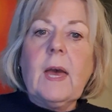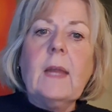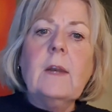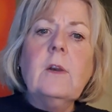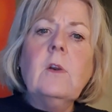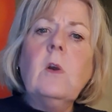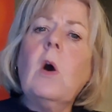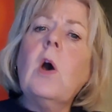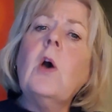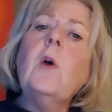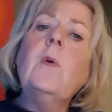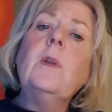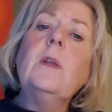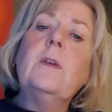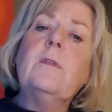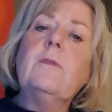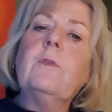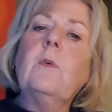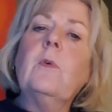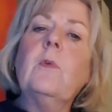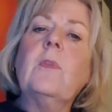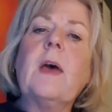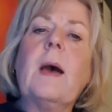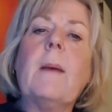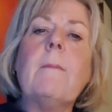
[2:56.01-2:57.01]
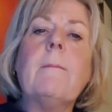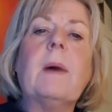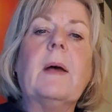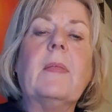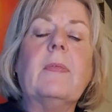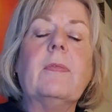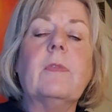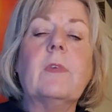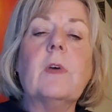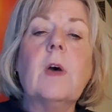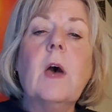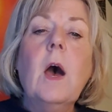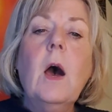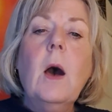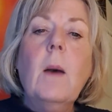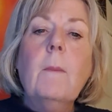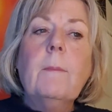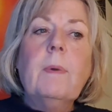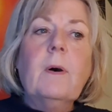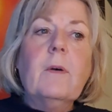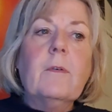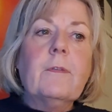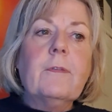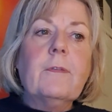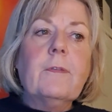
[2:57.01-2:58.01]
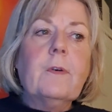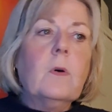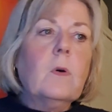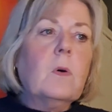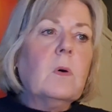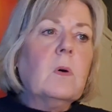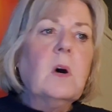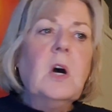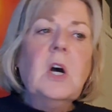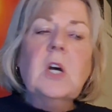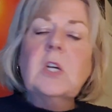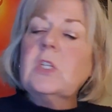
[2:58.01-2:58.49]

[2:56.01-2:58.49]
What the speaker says: and not only for that month but for